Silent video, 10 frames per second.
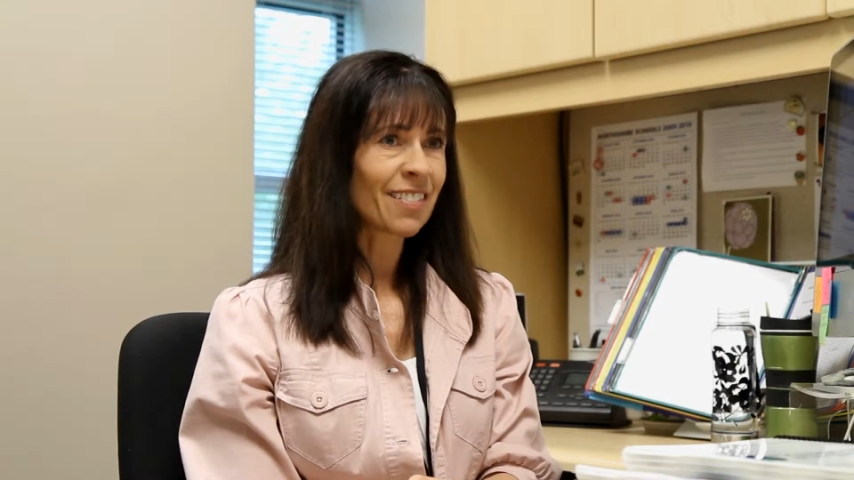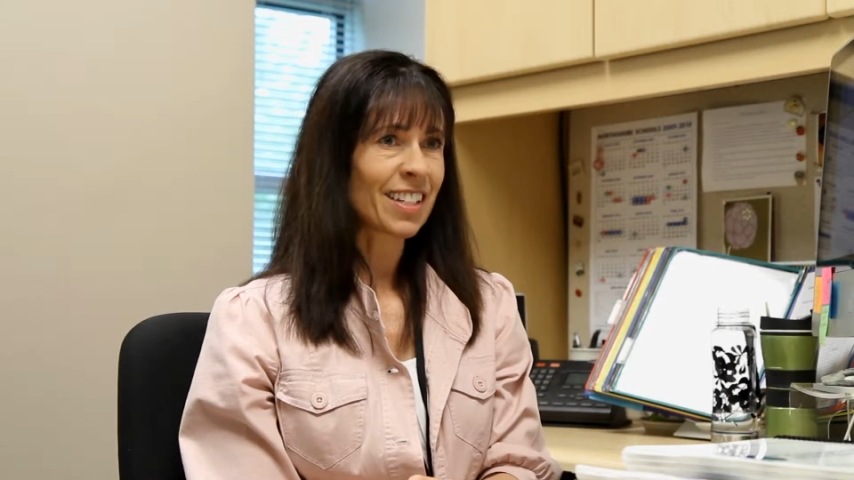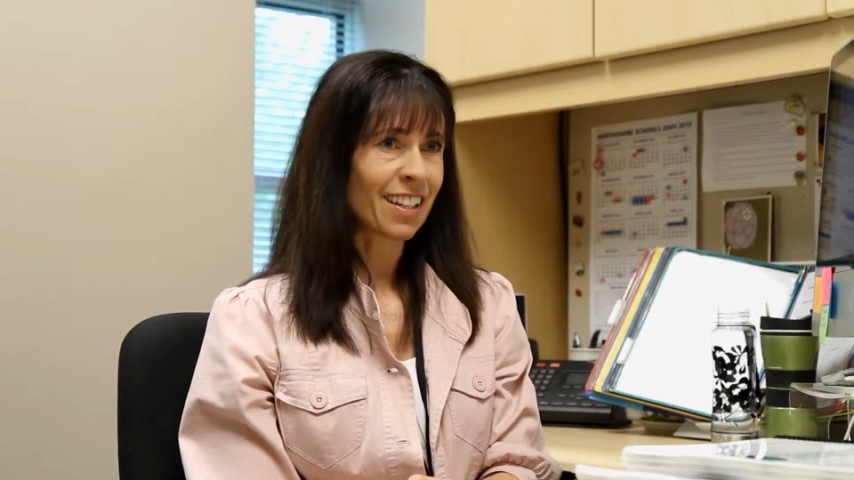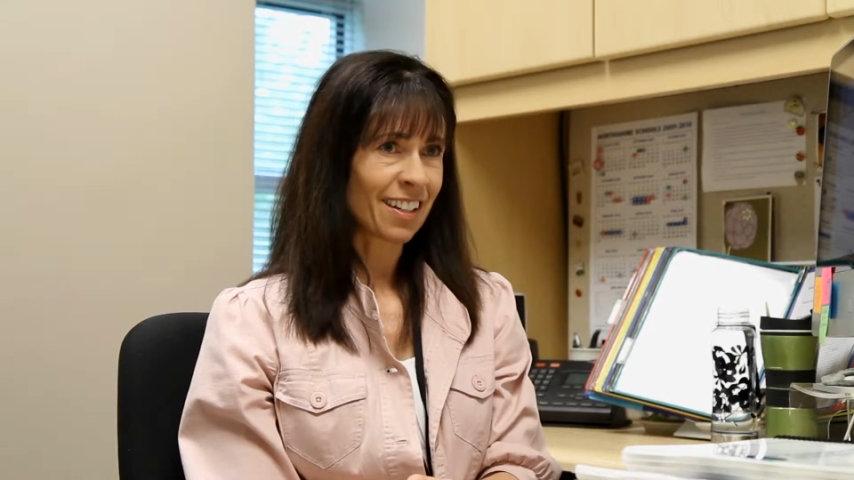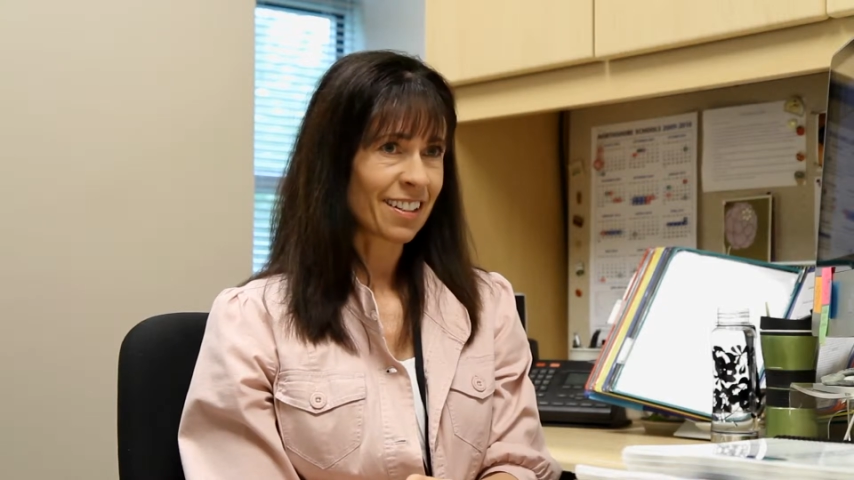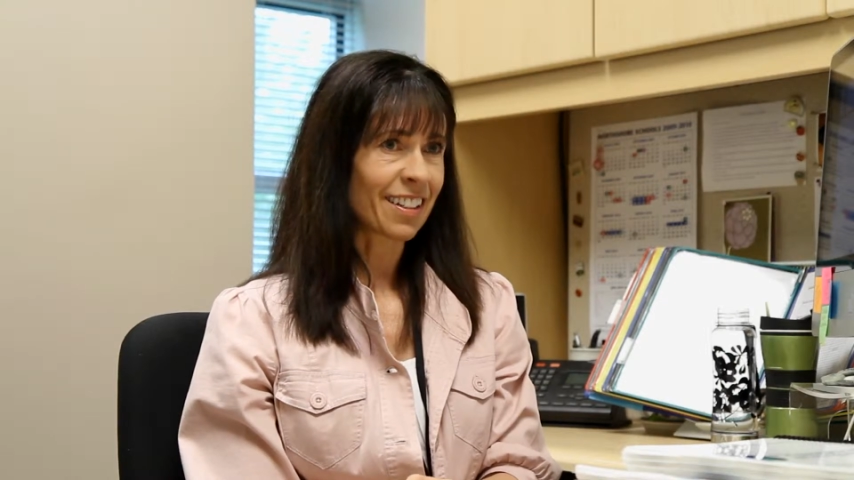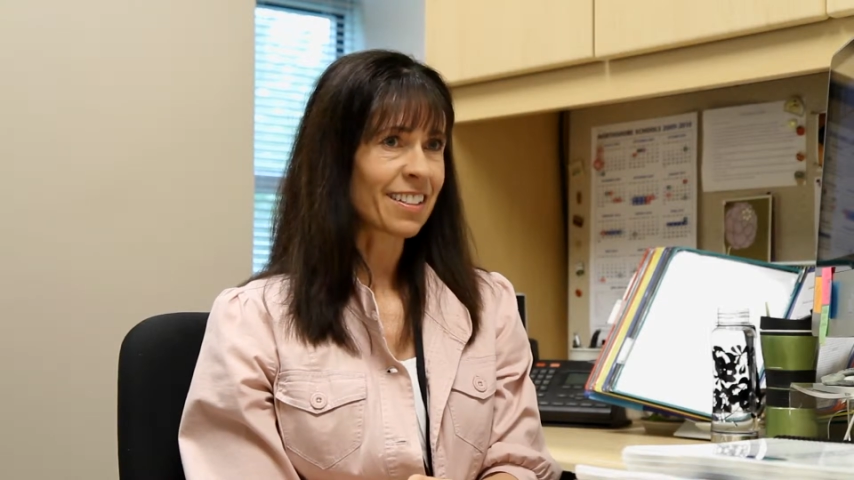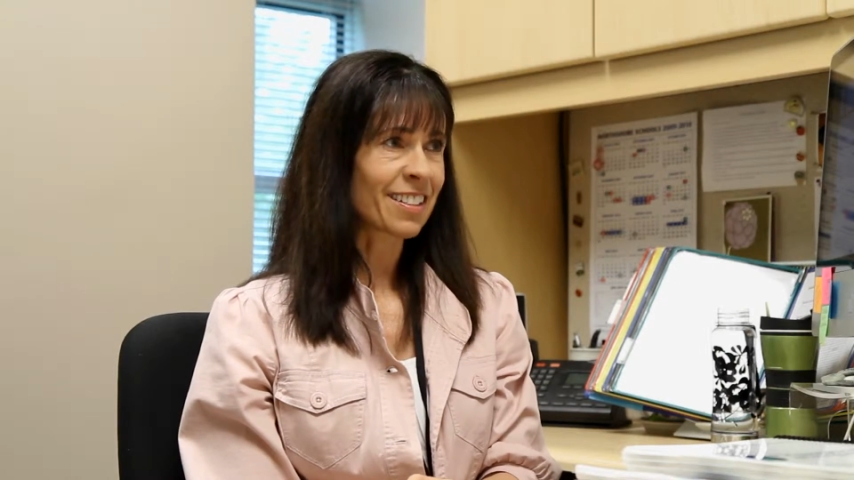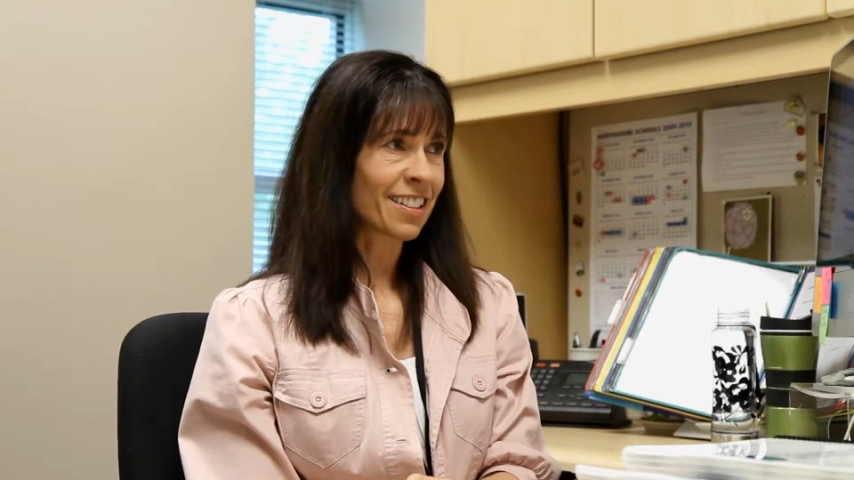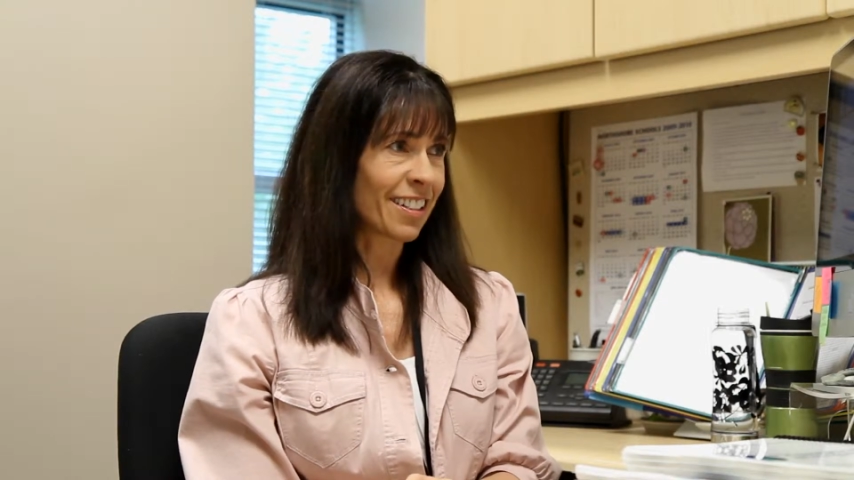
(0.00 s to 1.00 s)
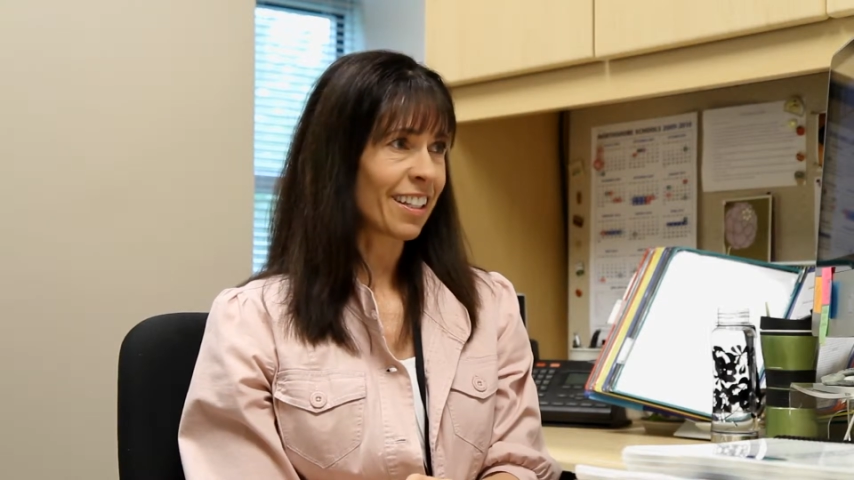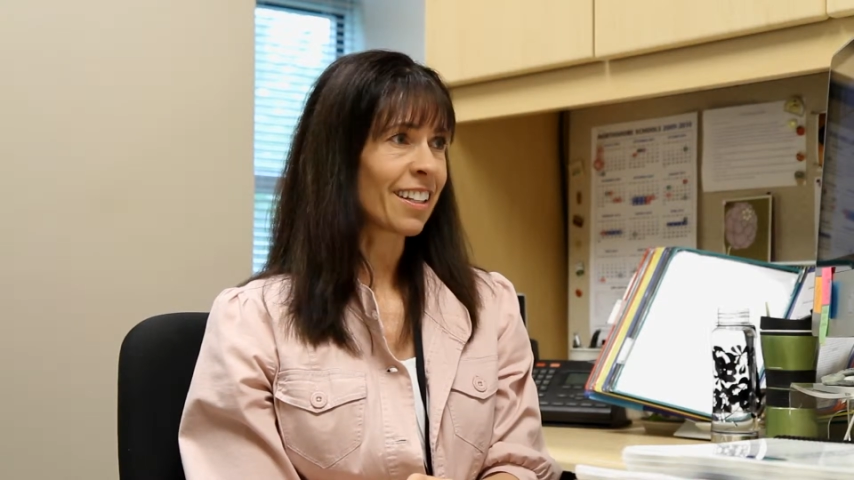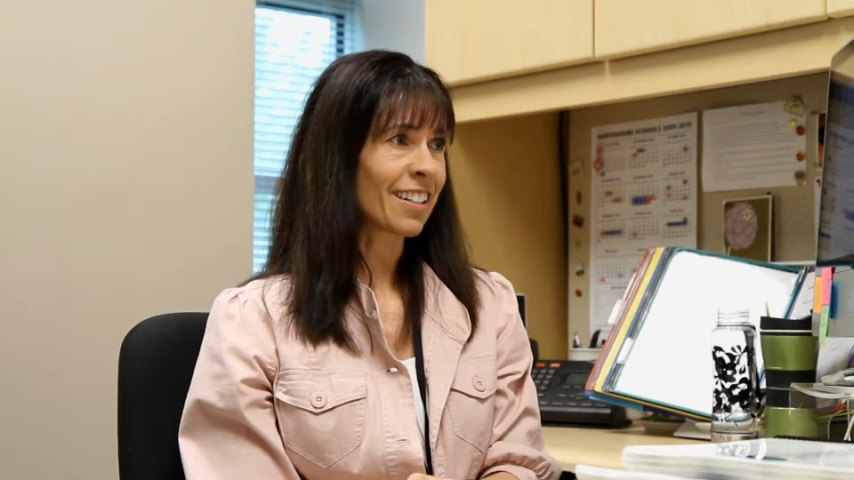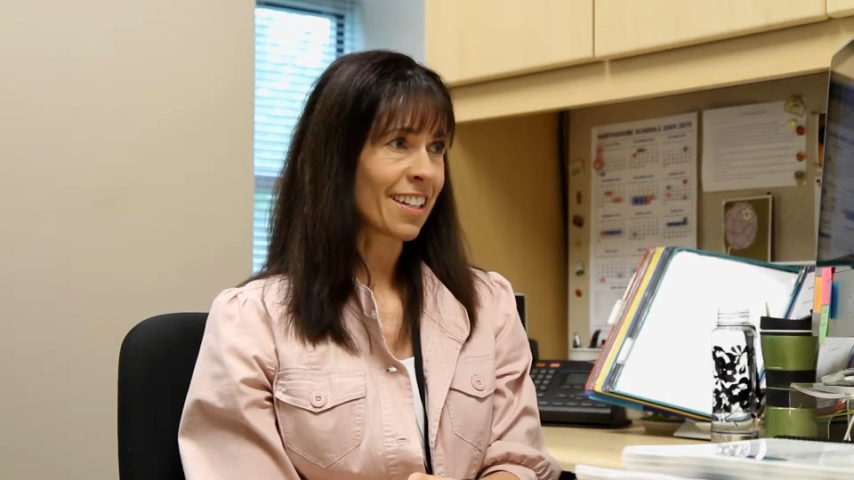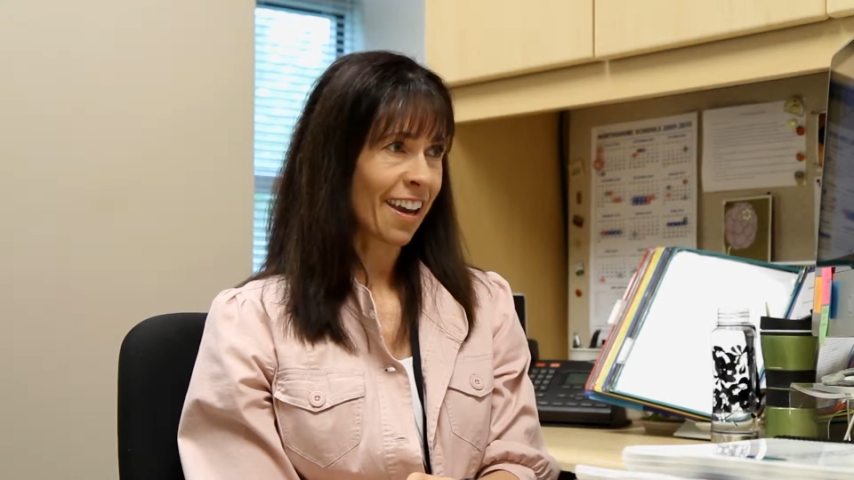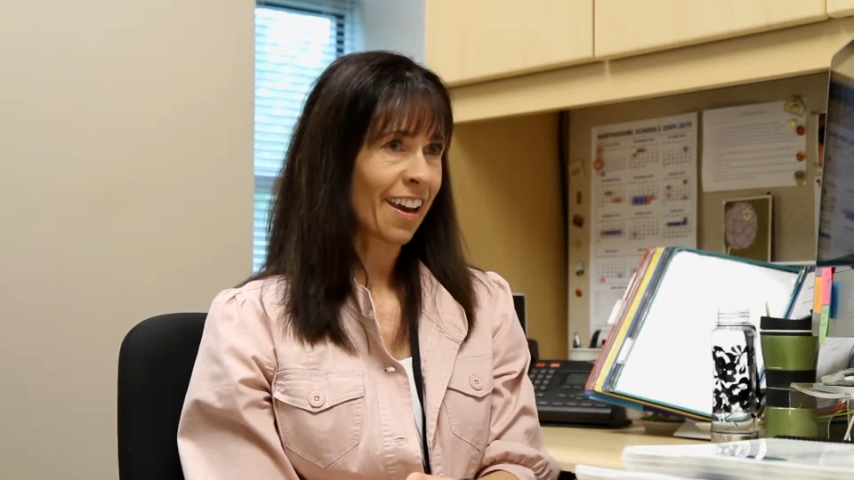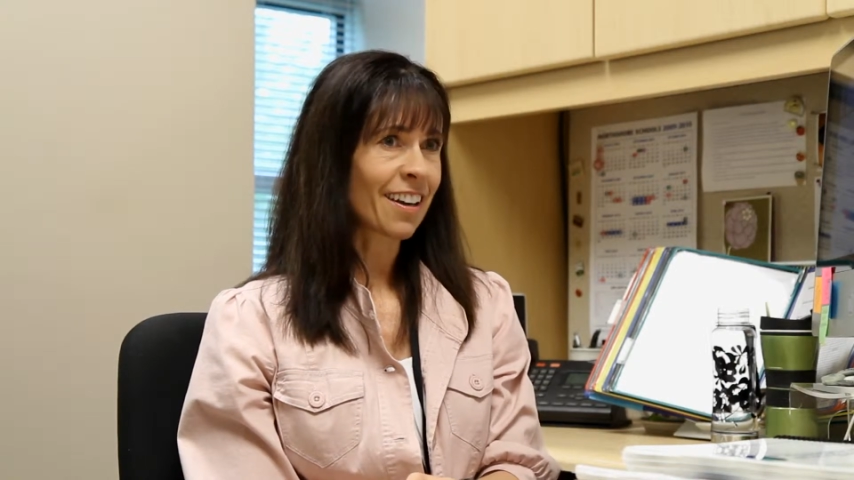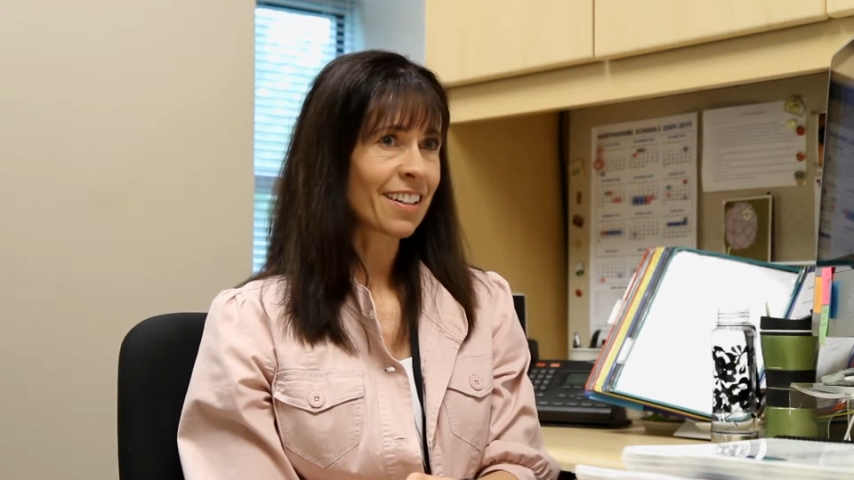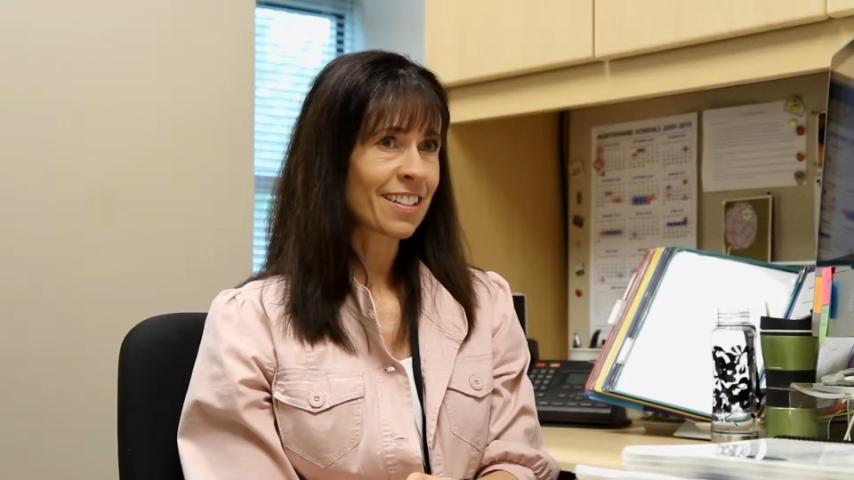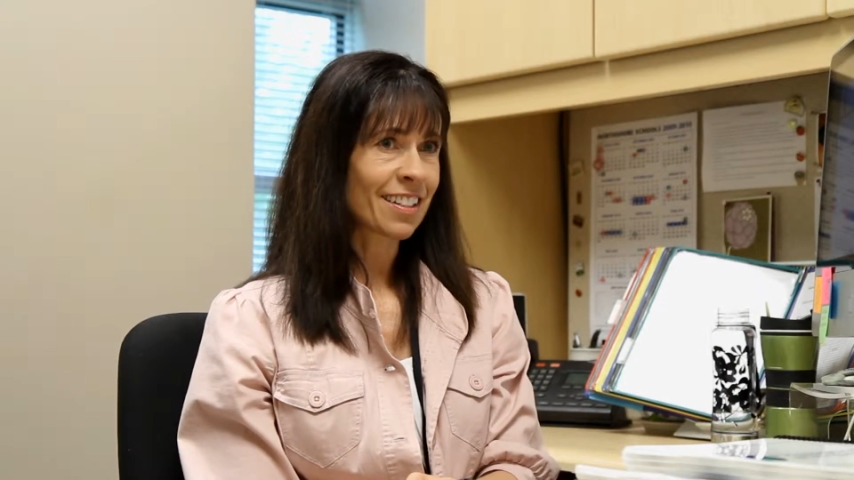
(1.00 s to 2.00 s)
of data collection
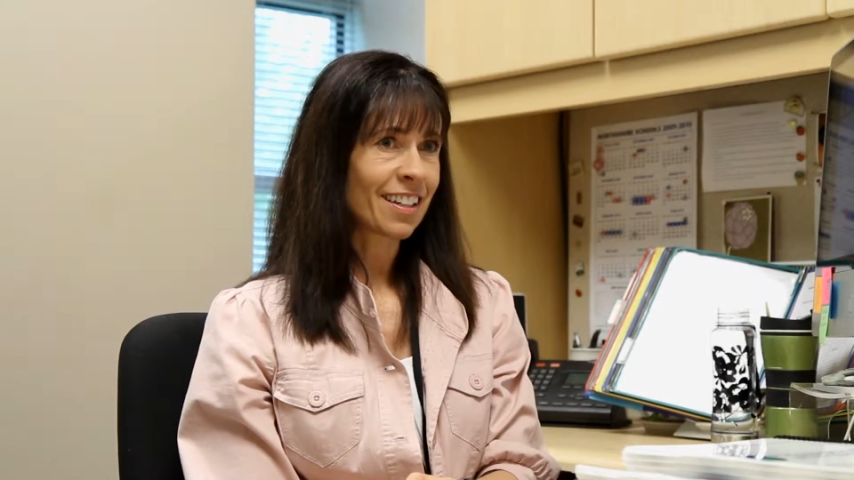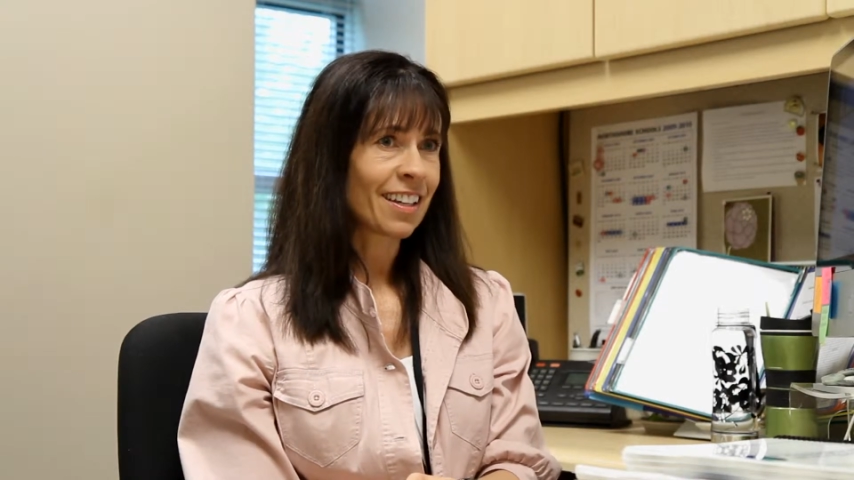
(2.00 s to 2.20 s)
intact.